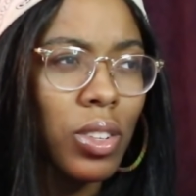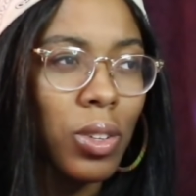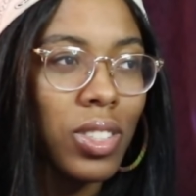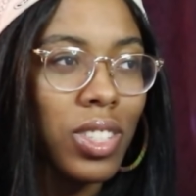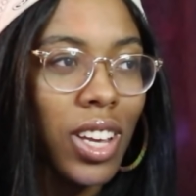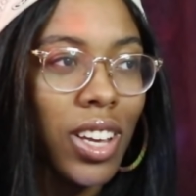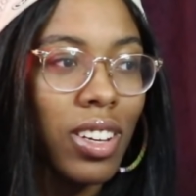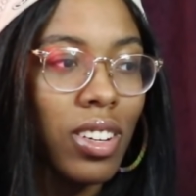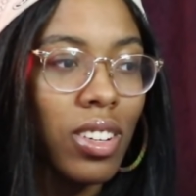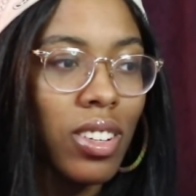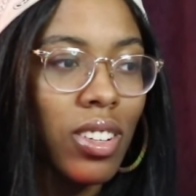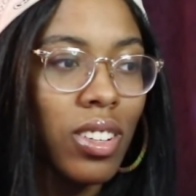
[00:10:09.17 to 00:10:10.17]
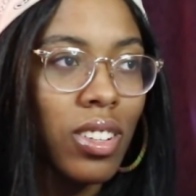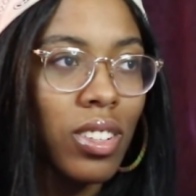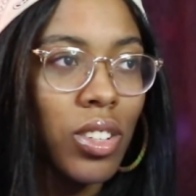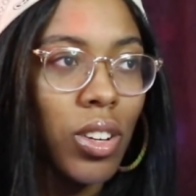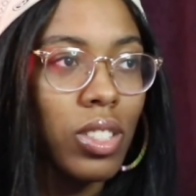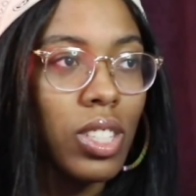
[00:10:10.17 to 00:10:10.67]
Don't say it.
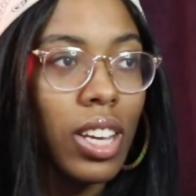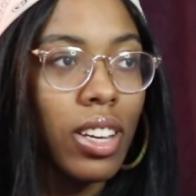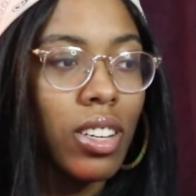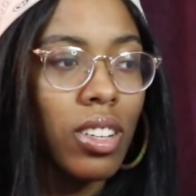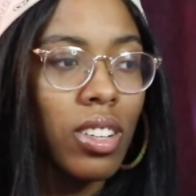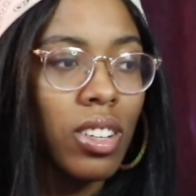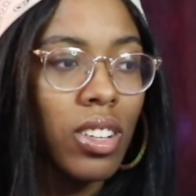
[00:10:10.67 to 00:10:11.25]
Don't say it.